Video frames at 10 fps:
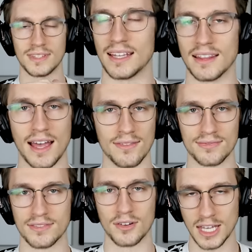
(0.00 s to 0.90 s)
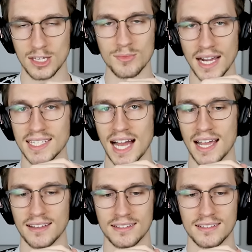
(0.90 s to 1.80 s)
That laugh. Okay, you might
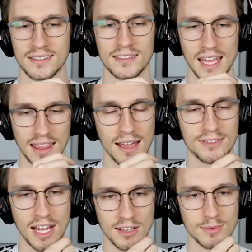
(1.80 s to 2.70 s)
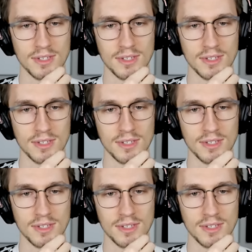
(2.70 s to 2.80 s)
die. That laugh tells